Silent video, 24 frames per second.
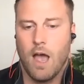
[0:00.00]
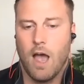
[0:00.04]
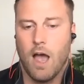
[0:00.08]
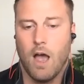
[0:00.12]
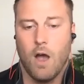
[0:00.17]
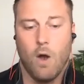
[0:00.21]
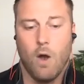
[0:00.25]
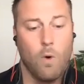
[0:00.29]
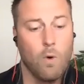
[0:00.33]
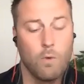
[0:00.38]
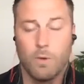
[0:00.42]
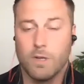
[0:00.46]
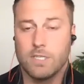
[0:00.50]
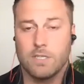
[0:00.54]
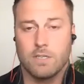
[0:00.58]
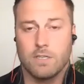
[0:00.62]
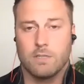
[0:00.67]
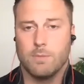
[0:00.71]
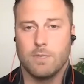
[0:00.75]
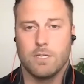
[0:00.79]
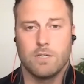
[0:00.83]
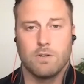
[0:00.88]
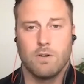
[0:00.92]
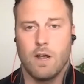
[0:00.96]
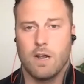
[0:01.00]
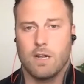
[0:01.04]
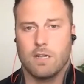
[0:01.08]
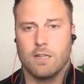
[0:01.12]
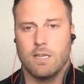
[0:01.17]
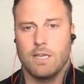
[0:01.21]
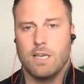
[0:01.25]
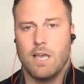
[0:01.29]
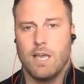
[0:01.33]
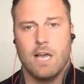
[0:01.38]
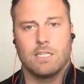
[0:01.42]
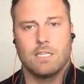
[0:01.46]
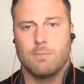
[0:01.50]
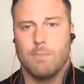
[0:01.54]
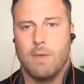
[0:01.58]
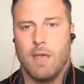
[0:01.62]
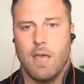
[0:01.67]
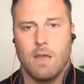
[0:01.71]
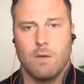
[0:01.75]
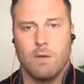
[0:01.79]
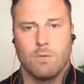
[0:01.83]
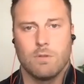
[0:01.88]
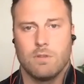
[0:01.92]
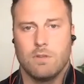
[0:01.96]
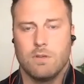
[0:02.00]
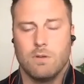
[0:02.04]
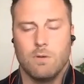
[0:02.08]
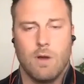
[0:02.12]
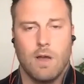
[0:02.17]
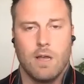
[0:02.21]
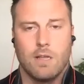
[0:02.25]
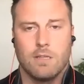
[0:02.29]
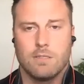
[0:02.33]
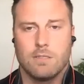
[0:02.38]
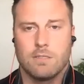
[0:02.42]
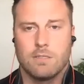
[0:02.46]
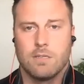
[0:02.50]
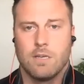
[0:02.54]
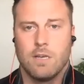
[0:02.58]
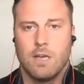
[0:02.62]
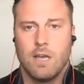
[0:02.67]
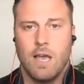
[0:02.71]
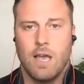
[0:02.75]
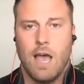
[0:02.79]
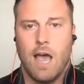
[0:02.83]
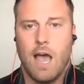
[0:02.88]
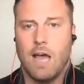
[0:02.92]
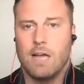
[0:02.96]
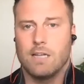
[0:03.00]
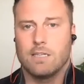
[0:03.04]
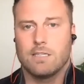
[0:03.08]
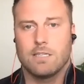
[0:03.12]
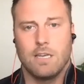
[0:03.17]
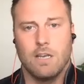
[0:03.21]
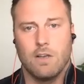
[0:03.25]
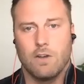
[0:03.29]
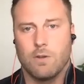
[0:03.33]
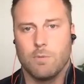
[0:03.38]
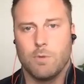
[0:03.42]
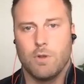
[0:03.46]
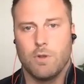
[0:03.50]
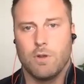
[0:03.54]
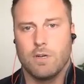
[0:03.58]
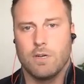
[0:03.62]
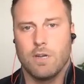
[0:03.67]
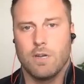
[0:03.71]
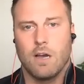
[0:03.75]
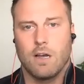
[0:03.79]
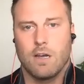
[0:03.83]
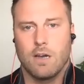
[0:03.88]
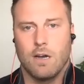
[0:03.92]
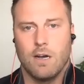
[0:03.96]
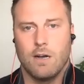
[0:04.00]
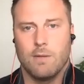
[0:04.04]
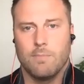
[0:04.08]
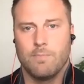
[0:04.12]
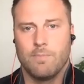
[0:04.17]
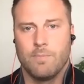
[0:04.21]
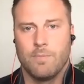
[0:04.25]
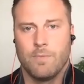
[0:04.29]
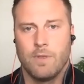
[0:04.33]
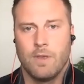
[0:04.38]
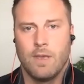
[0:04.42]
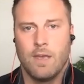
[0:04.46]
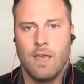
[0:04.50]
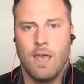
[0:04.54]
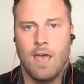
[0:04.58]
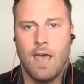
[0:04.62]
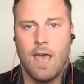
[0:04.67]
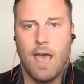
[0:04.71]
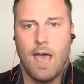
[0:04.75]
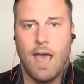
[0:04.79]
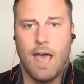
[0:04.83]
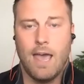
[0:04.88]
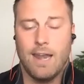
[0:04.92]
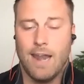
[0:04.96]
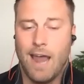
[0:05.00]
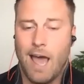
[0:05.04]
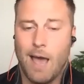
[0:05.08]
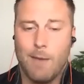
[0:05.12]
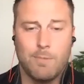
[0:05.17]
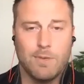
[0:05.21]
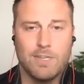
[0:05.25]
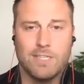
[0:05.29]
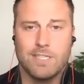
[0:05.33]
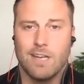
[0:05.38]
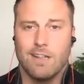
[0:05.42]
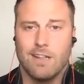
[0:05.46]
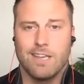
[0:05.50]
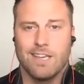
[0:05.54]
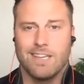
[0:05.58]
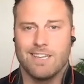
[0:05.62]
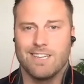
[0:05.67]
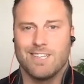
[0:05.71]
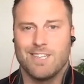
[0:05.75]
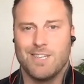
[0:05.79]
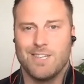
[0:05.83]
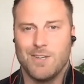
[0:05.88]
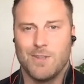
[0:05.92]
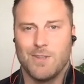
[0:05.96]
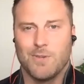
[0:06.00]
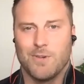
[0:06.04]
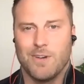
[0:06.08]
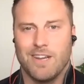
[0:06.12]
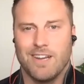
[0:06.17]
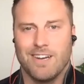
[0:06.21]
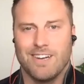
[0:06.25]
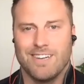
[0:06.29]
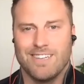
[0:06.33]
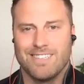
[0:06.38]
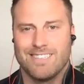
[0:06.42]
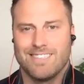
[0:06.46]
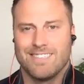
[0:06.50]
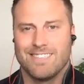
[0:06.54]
or reach out to me directly, sman with 2 N's at scalecomputing.com. And happy selling into Q3, all.